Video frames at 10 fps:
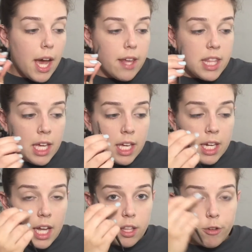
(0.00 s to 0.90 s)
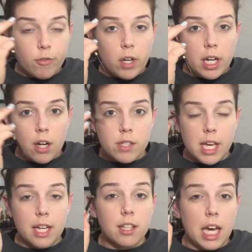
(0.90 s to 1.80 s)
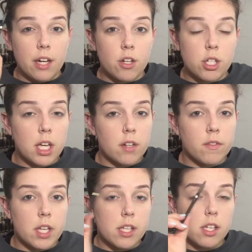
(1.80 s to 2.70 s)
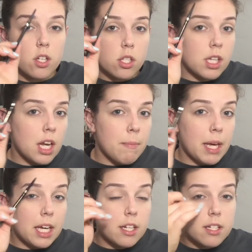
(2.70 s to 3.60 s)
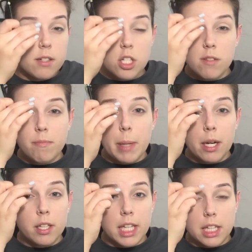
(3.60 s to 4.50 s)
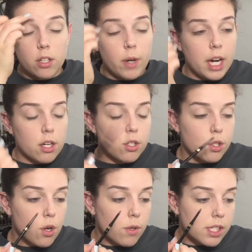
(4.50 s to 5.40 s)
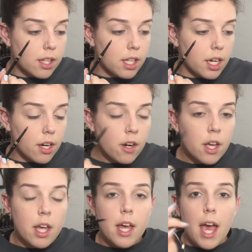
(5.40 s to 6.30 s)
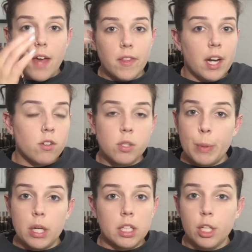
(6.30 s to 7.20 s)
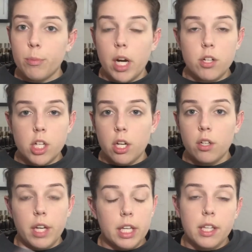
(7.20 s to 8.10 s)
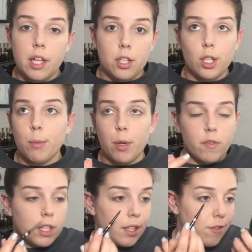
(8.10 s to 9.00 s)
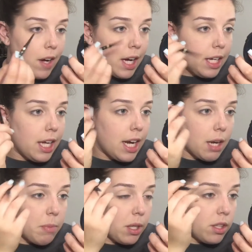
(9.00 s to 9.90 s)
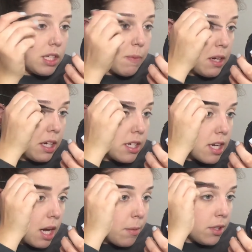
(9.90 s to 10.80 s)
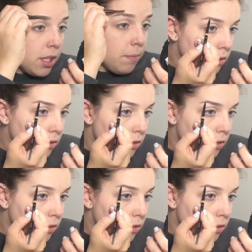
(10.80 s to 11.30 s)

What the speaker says: And then at the front, I'll take a lighter shade of this and just kind of make just barely little hair strokes there. And then I'll just put a clear brow gel and they look perfectly fine, and I barely spent any time on them.